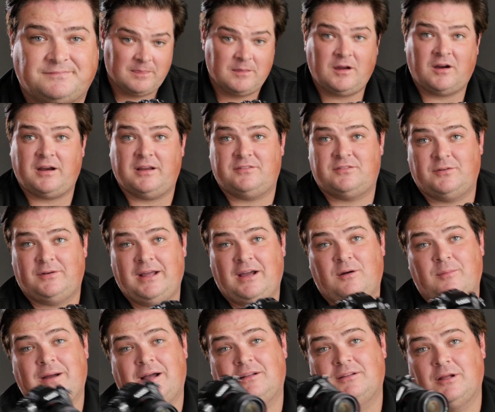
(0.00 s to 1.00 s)
All right, so now
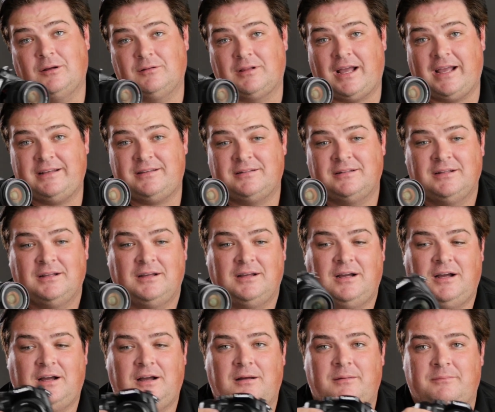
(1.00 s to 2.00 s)
about low light.
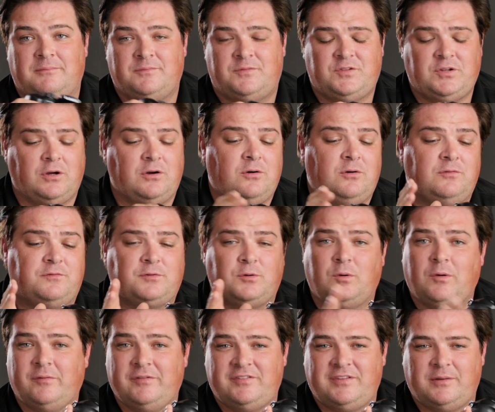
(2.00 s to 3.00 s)
So for
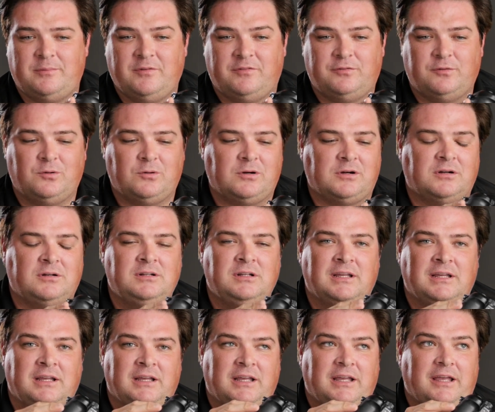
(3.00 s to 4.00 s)
what we said before,
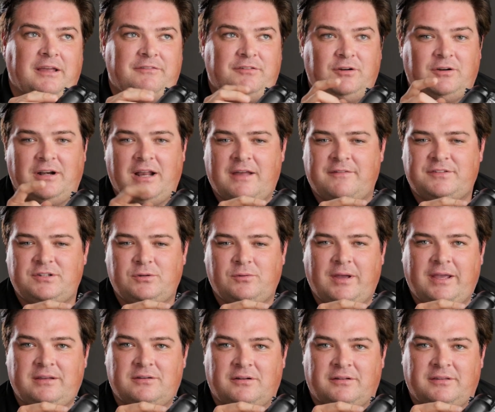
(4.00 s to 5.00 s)
if you're at
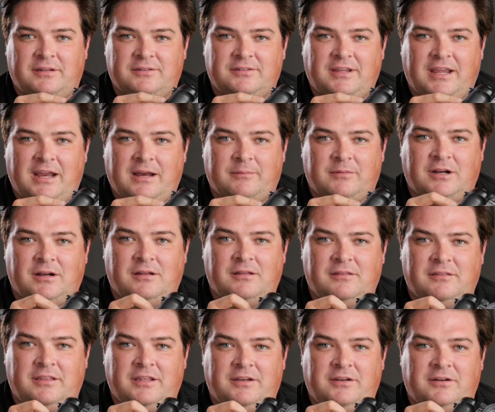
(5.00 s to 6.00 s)
f2.8 on this camera,
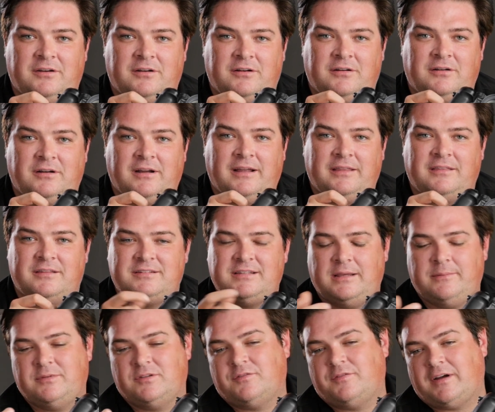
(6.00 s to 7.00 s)
then you're the
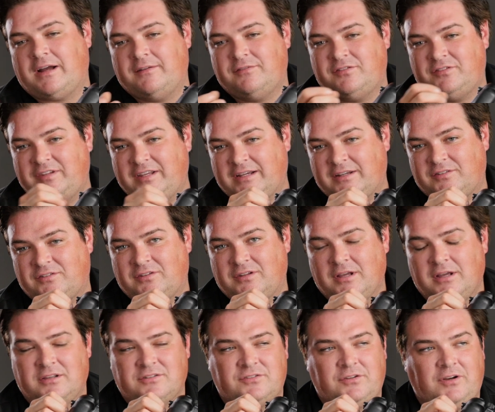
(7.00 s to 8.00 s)
same as 5.6.
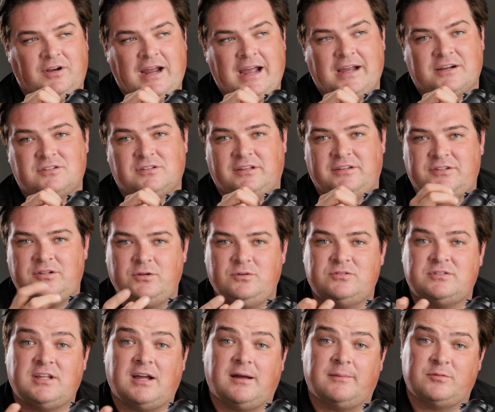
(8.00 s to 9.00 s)
So you're actually 2
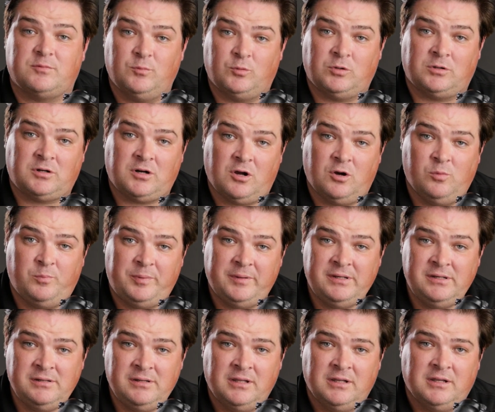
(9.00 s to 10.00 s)
stops more
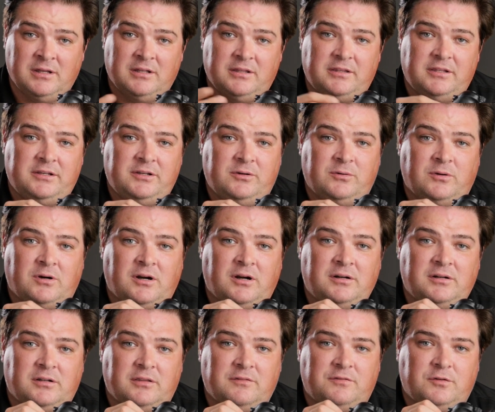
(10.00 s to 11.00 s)
open than you
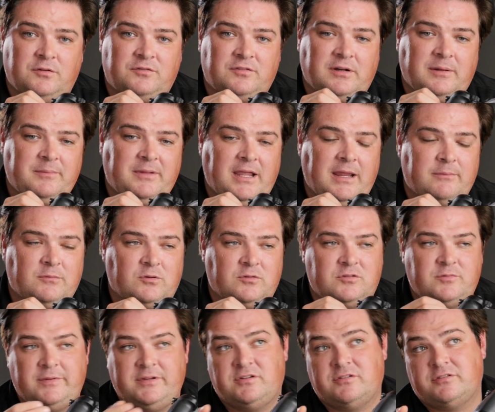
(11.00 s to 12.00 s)
are on the full frame camera,
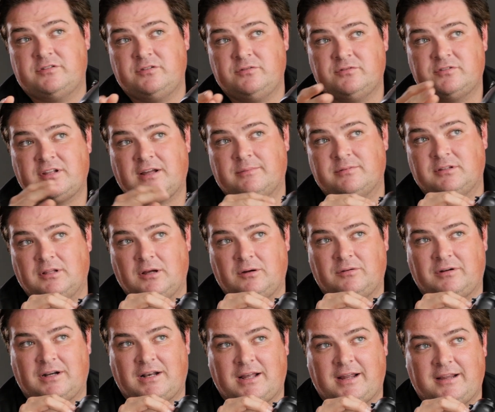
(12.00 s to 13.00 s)
which means you're 2 stops
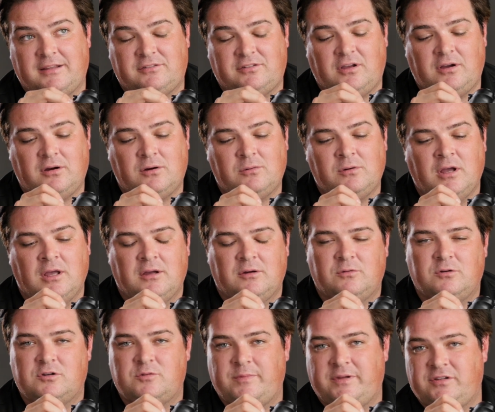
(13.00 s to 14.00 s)
lower in ISO,
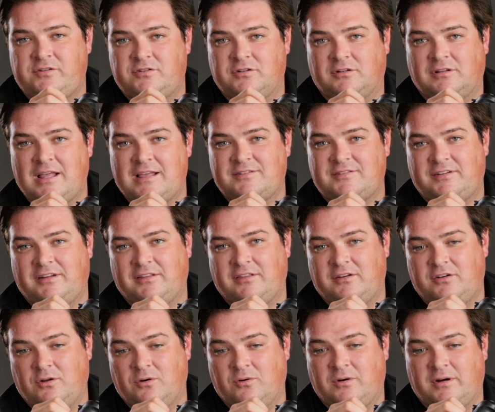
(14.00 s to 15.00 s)
which means you're lessening
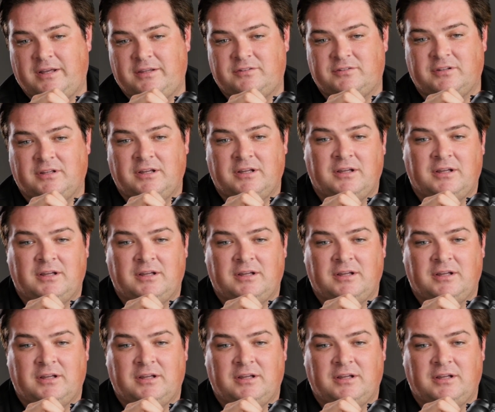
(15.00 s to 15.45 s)
the noise.